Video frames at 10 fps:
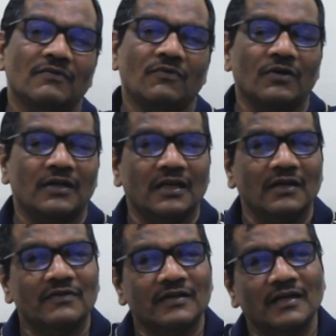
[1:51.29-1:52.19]

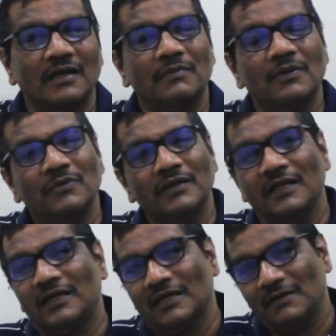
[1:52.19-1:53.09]
whatever amount
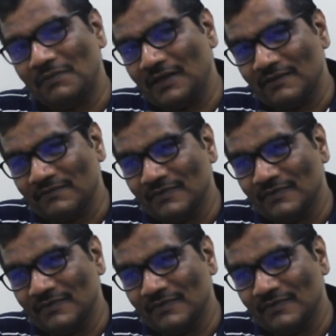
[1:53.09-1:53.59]
they can pay.